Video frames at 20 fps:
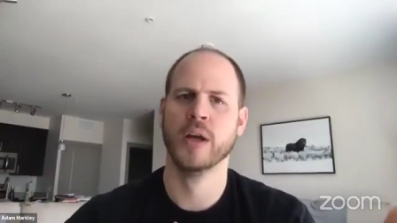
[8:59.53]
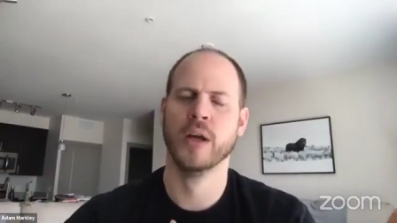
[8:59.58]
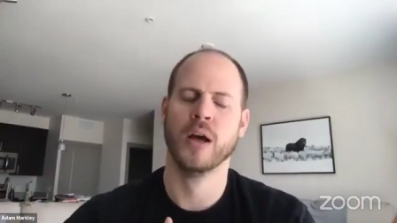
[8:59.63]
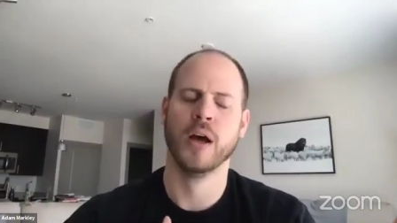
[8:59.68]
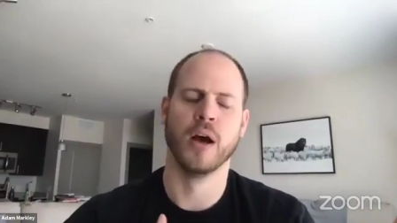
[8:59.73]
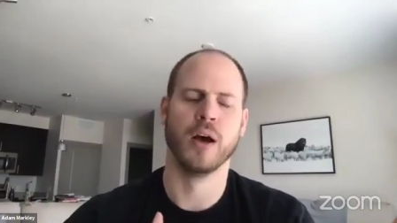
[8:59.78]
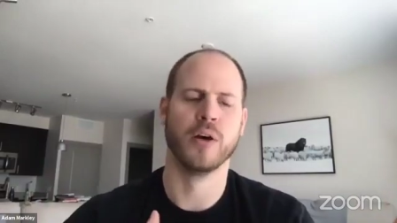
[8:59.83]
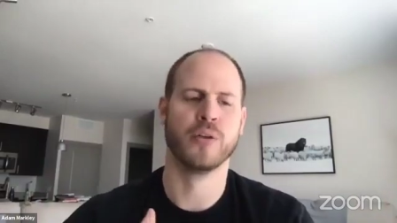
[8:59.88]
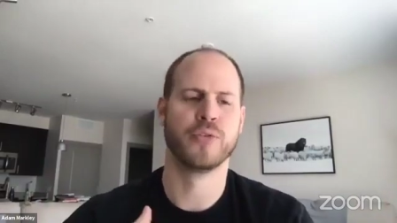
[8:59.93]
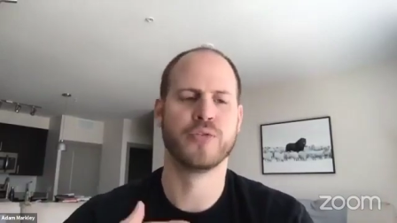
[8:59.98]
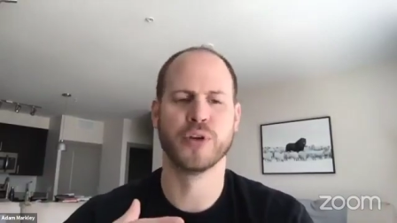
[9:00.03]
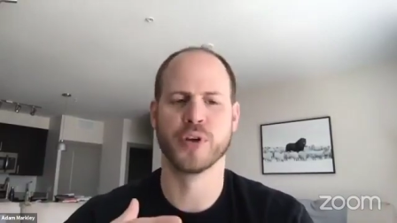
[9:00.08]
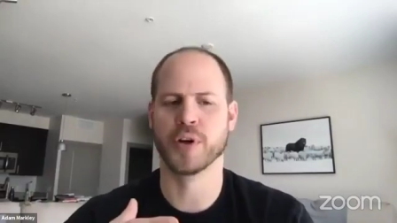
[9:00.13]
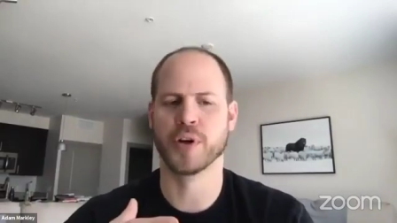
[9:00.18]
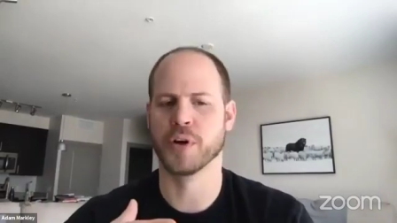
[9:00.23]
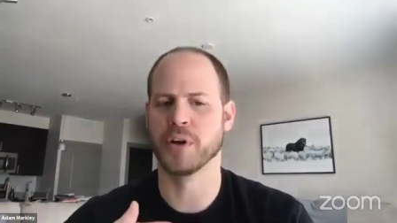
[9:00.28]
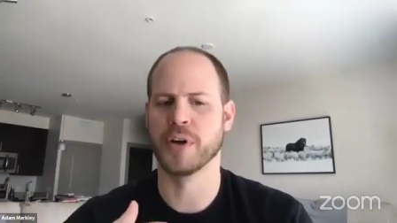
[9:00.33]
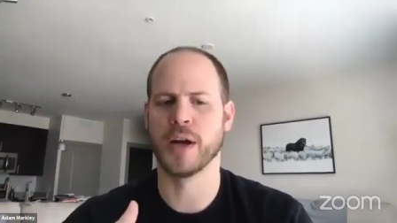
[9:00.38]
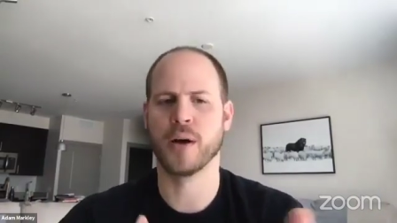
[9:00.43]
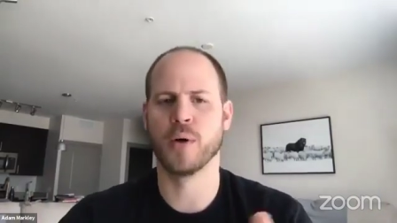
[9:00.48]
of
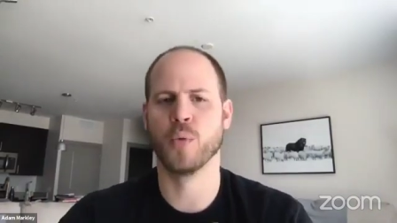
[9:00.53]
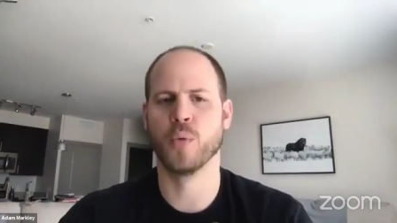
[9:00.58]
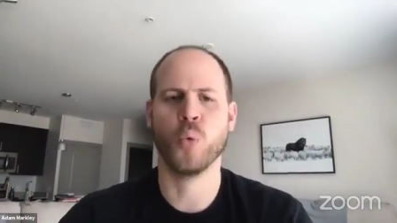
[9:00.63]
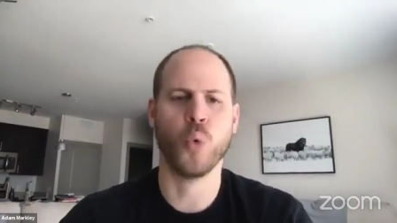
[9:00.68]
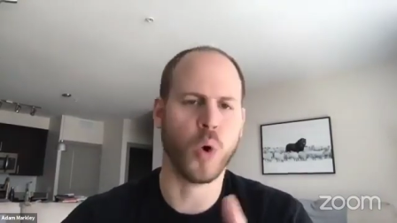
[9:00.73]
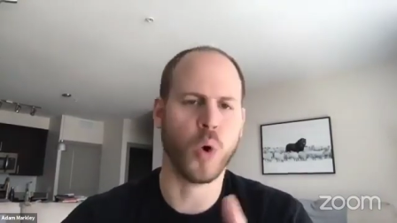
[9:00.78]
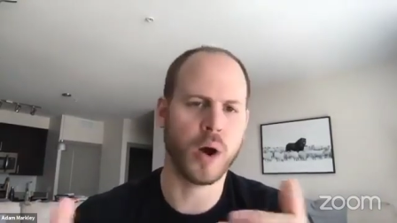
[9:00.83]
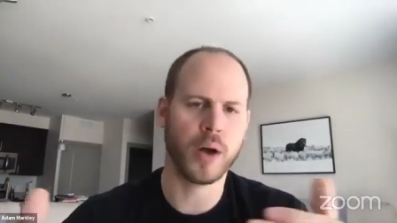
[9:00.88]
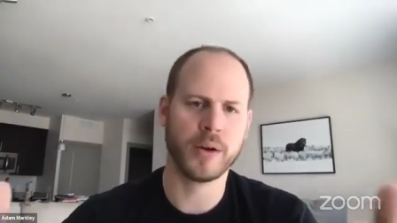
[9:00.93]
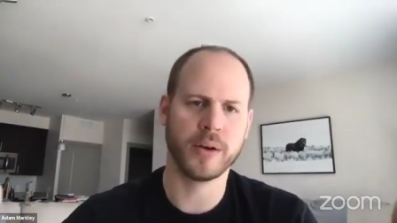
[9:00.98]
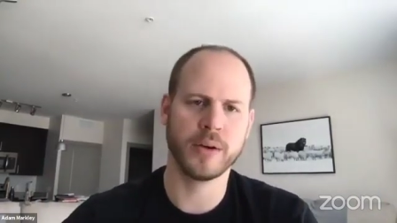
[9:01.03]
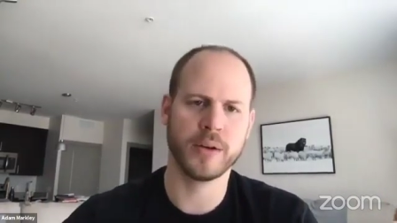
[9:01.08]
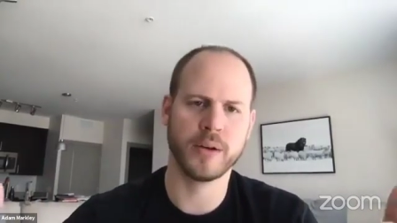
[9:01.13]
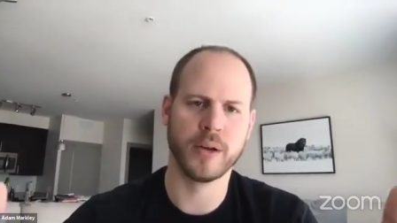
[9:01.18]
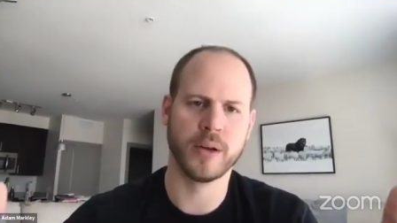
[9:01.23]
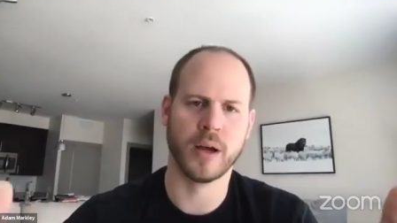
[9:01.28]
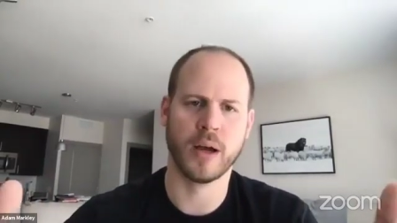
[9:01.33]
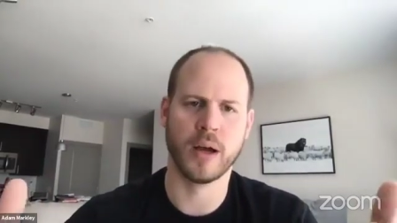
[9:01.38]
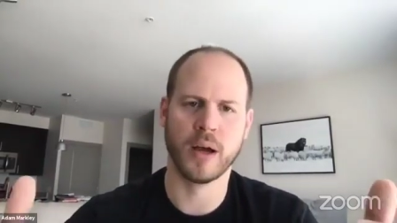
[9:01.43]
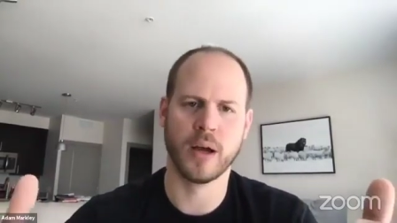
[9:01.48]
figuring out what,
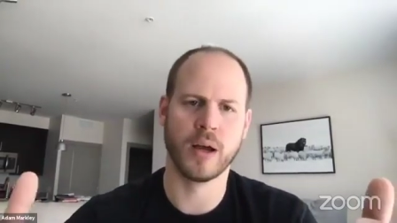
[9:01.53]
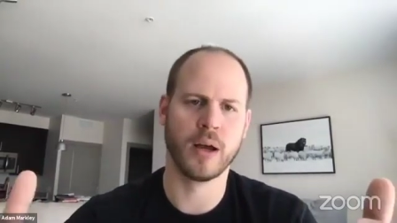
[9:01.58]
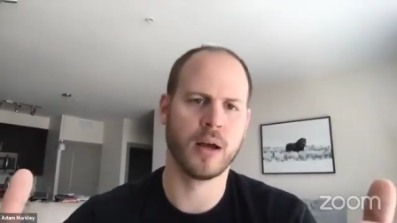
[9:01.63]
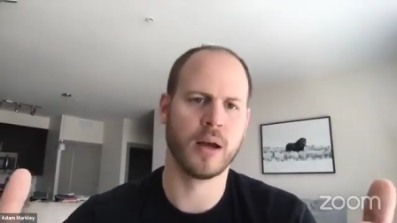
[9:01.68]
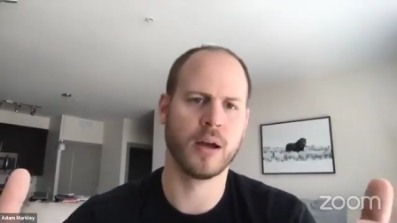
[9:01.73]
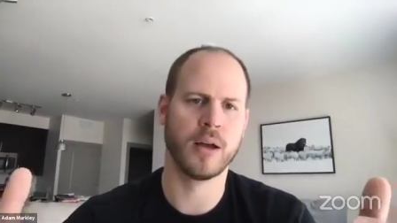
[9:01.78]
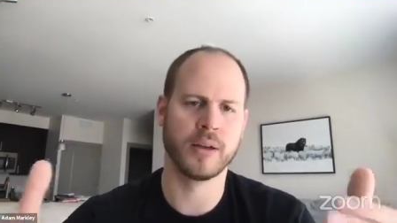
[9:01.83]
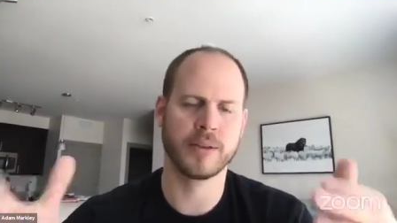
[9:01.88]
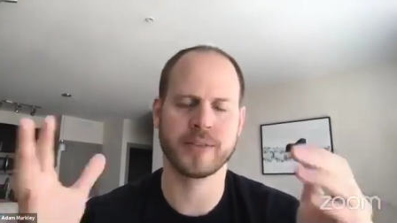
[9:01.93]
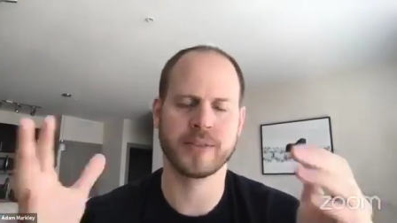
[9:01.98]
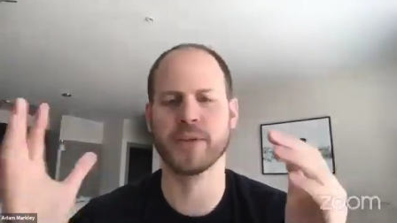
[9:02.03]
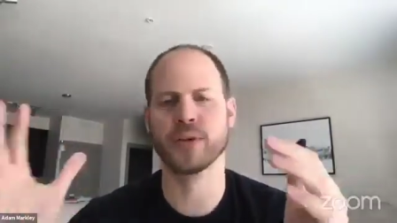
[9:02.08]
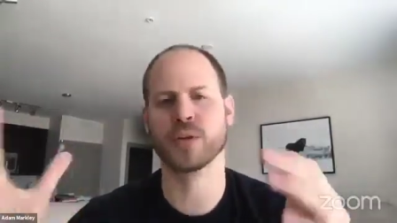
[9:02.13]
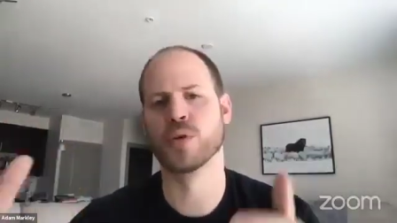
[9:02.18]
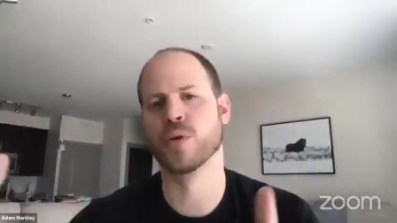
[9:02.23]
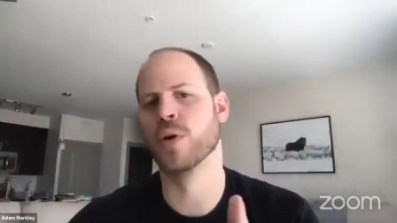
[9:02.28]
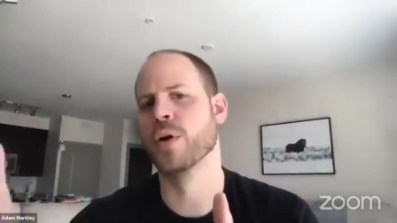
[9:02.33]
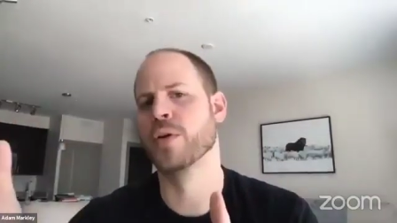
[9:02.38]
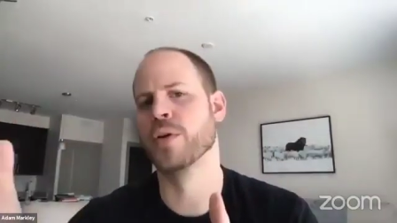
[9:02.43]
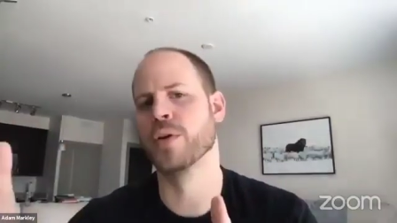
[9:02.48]
uh, say, the
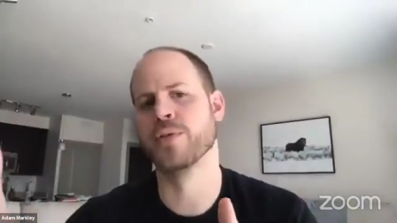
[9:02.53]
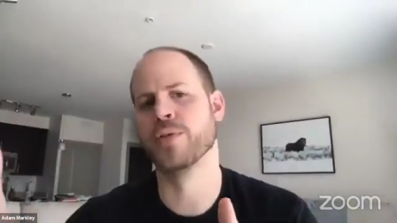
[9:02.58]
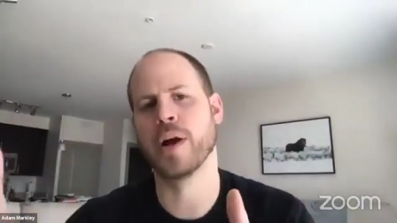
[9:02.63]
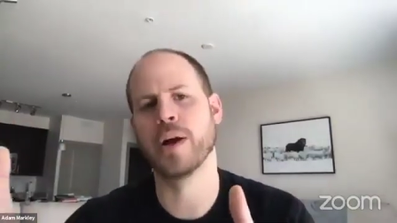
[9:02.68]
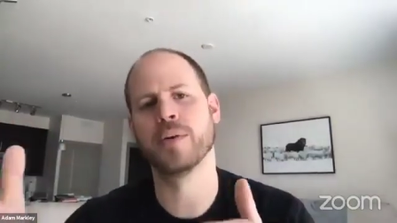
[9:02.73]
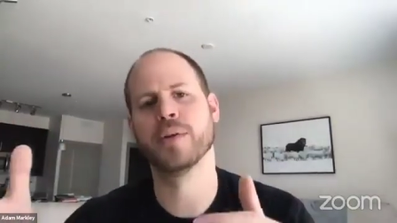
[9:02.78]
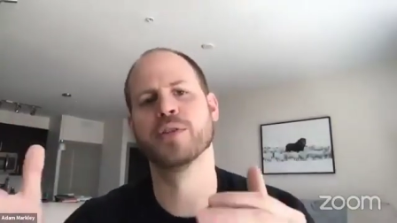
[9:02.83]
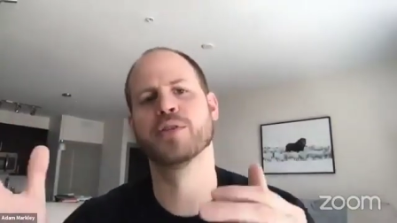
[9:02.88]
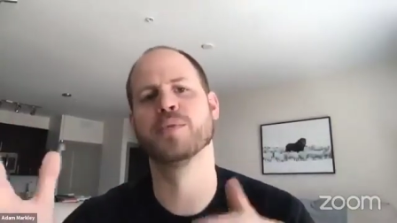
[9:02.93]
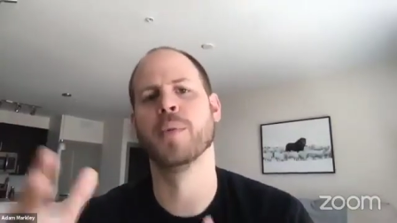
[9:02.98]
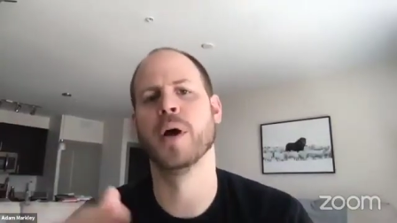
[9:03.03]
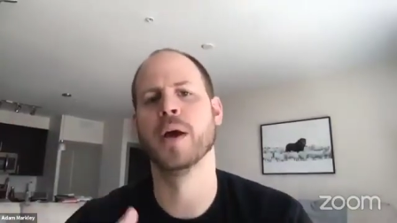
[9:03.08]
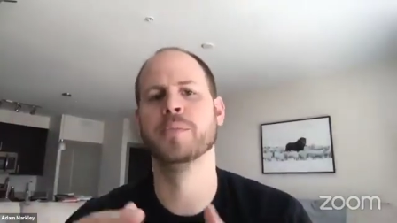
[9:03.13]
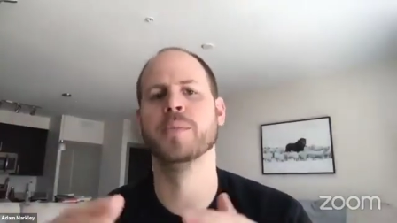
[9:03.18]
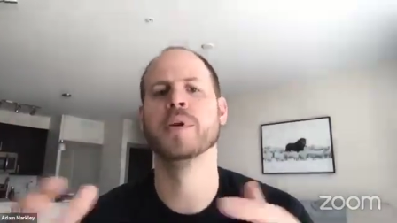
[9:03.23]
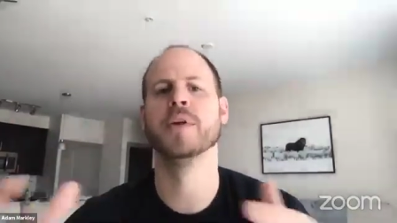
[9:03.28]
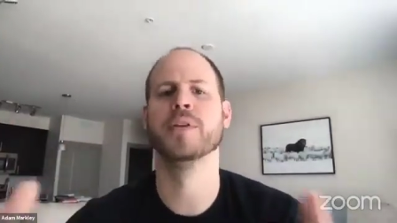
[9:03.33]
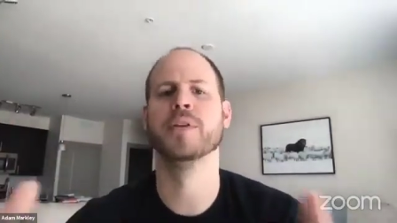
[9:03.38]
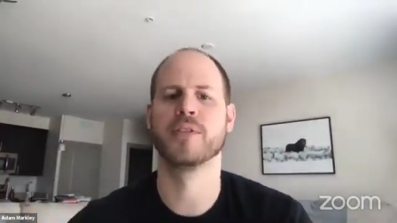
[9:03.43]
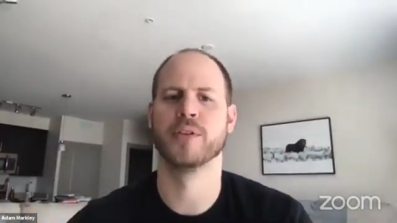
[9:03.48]
coronavirus might
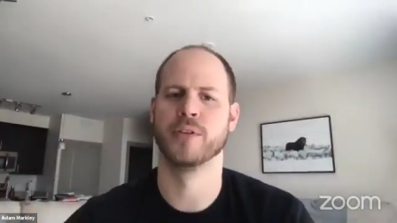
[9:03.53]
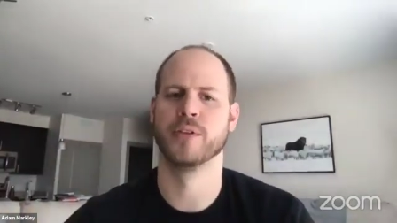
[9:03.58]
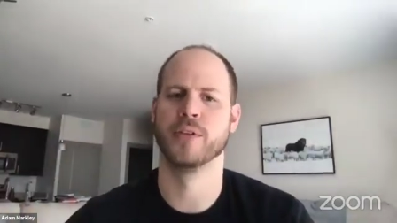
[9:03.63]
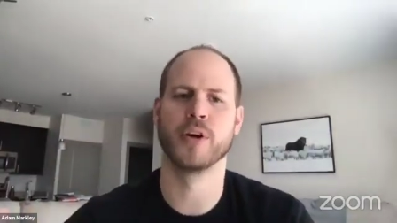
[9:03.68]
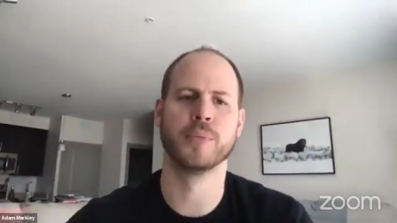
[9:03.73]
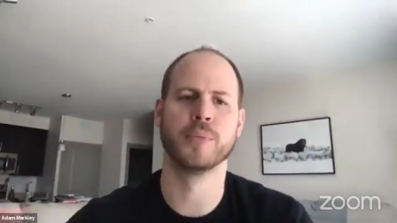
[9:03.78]
mean to their